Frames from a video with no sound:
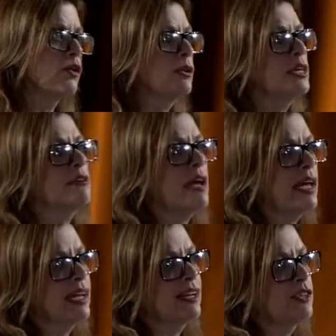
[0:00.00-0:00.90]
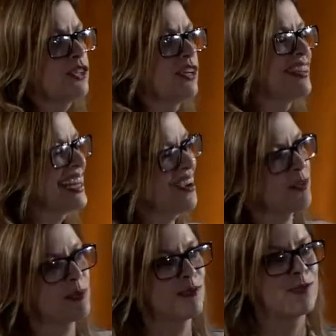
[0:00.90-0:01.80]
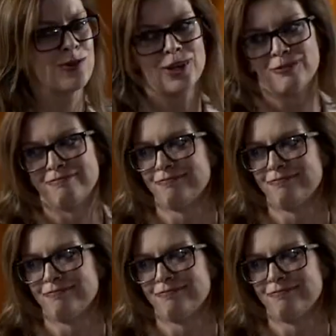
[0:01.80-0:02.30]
earlier age than ever before.